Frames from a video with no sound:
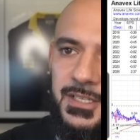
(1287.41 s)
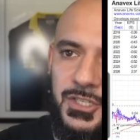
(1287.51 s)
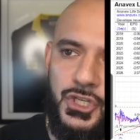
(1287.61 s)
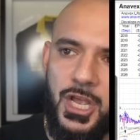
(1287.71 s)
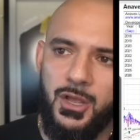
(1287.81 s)

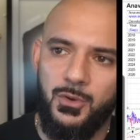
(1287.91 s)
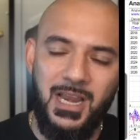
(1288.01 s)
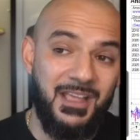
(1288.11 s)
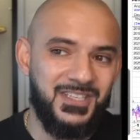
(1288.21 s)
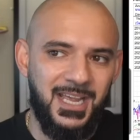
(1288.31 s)
So,
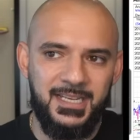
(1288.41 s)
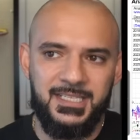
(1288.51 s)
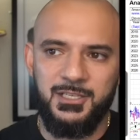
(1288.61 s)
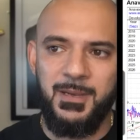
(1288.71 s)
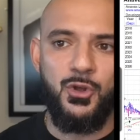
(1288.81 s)
life
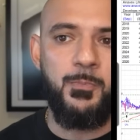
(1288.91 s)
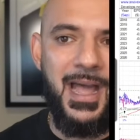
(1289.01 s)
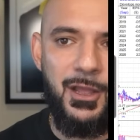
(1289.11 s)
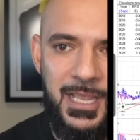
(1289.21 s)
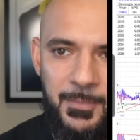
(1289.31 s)
sciences, medical
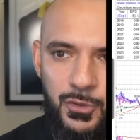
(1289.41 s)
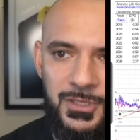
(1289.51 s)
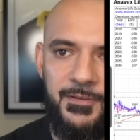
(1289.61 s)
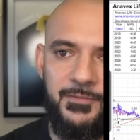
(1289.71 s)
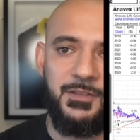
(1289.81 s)
biochemical
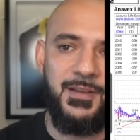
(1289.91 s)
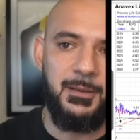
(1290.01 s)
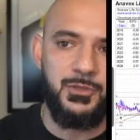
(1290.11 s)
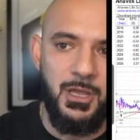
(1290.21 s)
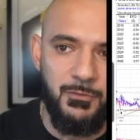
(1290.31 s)

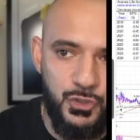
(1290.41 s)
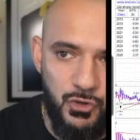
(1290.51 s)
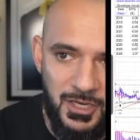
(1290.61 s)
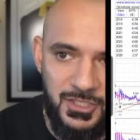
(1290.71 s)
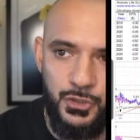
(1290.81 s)
develops novel
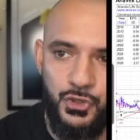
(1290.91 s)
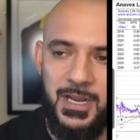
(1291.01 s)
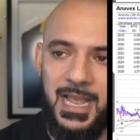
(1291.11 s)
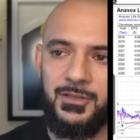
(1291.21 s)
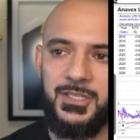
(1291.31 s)
drugs to treat
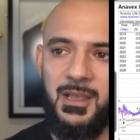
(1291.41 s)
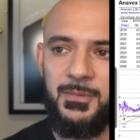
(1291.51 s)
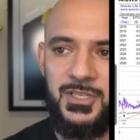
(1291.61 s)
Alzheimer's,